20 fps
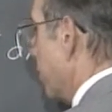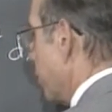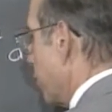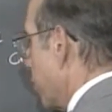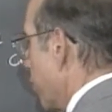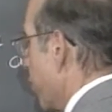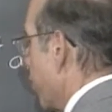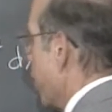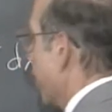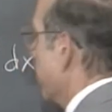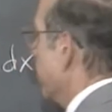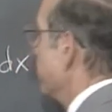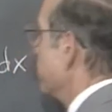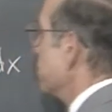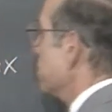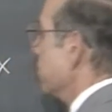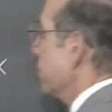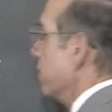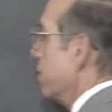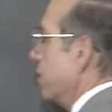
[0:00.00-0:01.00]
times
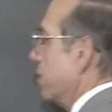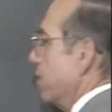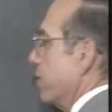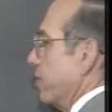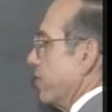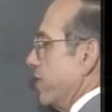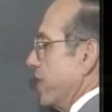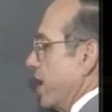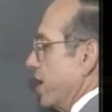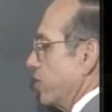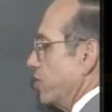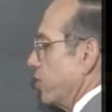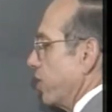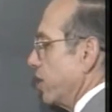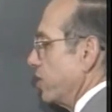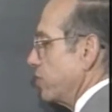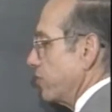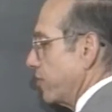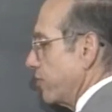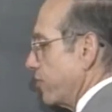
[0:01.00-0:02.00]
the
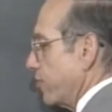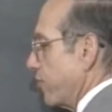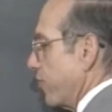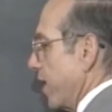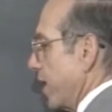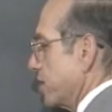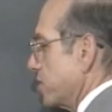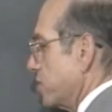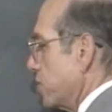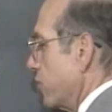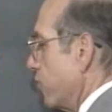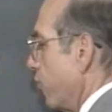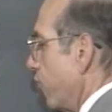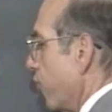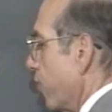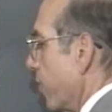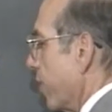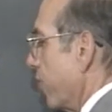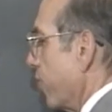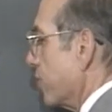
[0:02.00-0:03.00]
antiderivative of x to the
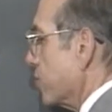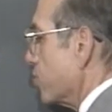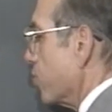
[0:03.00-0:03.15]
fourth is